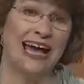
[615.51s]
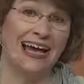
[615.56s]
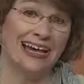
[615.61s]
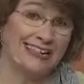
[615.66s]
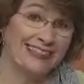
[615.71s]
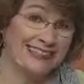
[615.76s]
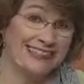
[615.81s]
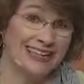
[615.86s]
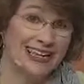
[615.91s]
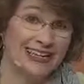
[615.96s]

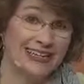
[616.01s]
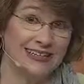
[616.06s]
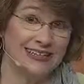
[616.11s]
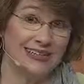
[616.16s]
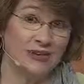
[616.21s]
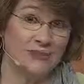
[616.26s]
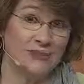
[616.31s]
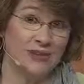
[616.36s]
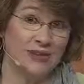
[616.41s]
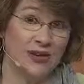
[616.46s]
isolated
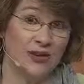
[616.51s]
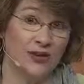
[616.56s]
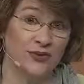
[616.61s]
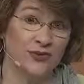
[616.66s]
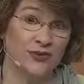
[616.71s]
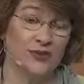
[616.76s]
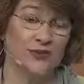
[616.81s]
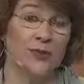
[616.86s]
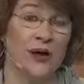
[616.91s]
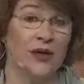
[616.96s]

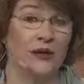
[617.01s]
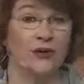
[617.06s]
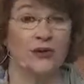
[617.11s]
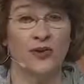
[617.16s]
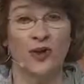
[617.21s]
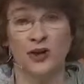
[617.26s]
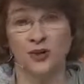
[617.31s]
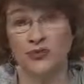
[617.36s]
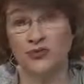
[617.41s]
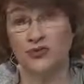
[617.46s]
themselves from other
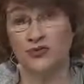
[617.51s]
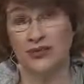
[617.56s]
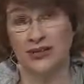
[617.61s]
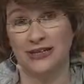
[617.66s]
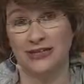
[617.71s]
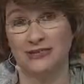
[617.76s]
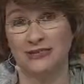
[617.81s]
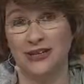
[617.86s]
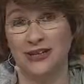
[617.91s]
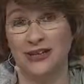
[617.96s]

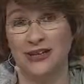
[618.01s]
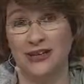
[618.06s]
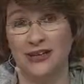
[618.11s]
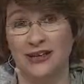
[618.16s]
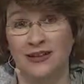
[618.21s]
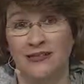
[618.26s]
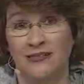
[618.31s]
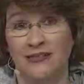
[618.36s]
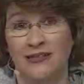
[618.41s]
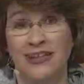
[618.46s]
countries.
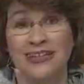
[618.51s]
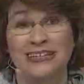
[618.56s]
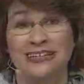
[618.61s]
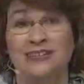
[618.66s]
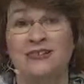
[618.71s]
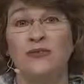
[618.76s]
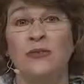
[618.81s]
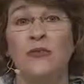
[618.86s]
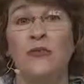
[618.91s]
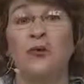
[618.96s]
They
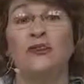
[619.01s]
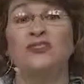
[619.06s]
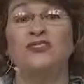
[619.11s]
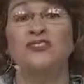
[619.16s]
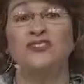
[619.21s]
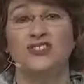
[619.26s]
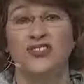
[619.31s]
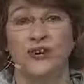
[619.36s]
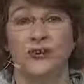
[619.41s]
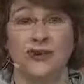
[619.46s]
didn't want
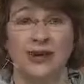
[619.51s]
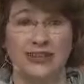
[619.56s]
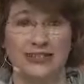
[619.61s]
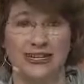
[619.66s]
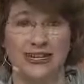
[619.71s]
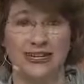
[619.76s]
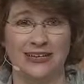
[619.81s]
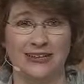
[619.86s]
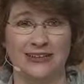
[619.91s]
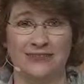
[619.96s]
to share
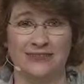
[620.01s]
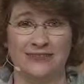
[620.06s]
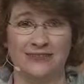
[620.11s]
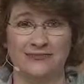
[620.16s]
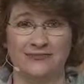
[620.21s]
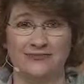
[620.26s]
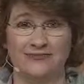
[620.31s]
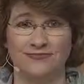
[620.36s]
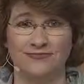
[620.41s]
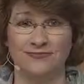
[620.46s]
ideas.
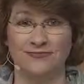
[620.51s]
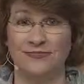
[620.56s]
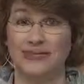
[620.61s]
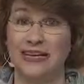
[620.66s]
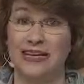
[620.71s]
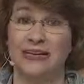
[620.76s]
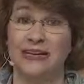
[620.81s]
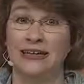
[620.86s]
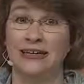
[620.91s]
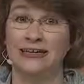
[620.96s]

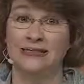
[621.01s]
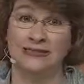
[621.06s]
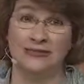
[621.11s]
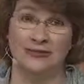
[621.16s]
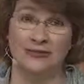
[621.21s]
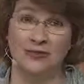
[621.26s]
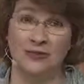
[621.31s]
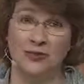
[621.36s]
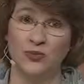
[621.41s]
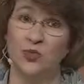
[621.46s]
They
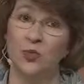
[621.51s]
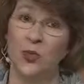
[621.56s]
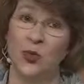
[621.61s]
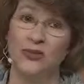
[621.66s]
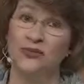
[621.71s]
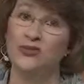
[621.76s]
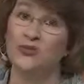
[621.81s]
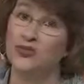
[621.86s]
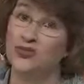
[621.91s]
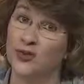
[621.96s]
didn't
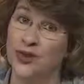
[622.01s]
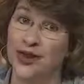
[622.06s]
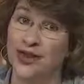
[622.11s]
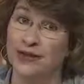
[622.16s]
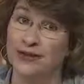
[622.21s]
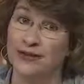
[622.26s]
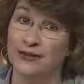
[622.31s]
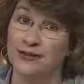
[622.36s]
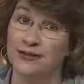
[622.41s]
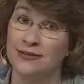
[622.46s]
want to
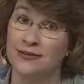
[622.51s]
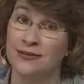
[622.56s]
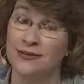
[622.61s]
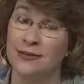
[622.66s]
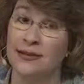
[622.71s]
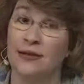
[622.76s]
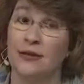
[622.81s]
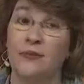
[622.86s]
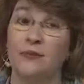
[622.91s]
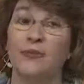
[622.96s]
trade.
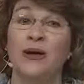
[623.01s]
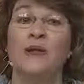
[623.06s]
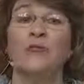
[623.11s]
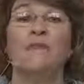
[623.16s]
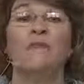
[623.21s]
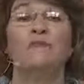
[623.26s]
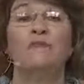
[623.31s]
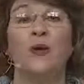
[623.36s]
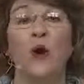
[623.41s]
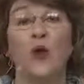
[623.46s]

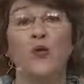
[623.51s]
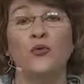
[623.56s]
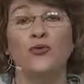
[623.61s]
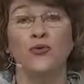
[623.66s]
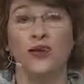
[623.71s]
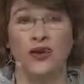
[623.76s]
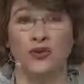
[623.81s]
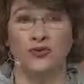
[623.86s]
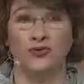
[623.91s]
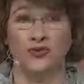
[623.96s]
But
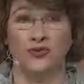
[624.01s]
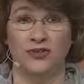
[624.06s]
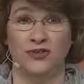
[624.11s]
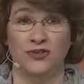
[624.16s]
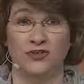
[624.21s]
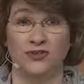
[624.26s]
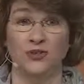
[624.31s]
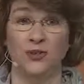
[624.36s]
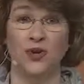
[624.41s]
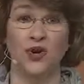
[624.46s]
both
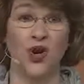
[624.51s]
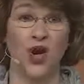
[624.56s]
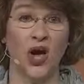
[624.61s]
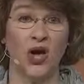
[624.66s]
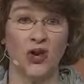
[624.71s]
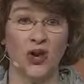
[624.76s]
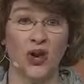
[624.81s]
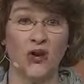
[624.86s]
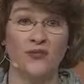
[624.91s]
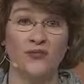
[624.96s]
countries were
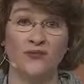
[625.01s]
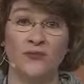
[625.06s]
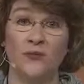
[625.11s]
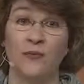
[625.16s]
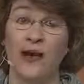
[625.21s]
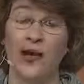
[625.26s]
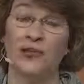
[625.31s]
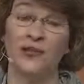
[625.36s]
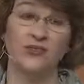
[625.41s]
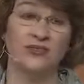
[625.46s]
cut off
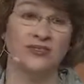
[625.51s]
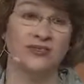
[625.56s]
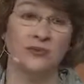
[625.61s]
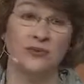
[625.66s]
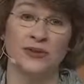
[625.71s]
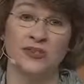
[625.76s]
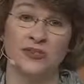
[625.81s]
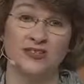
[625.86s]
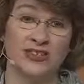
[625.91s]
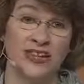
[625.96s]
from other
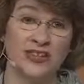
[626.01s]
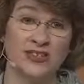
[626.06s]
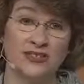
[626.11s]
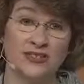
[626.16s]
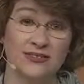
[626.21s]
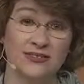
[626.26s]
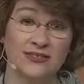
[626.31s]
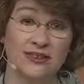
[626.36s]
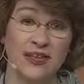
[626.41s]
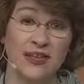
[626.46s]

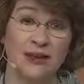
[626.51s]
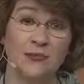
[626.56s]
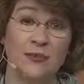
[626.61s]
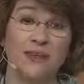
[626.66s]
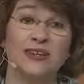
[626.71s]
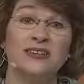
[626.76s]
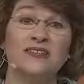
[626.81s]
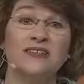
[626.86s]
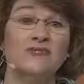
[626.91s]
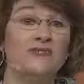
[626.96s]
civilizations
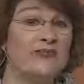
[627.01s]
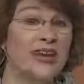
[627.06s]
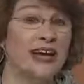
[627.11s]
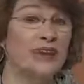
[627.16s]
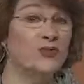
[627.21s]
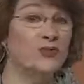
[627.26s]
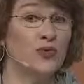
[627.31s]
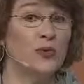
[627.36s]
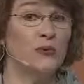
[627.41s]
because of natural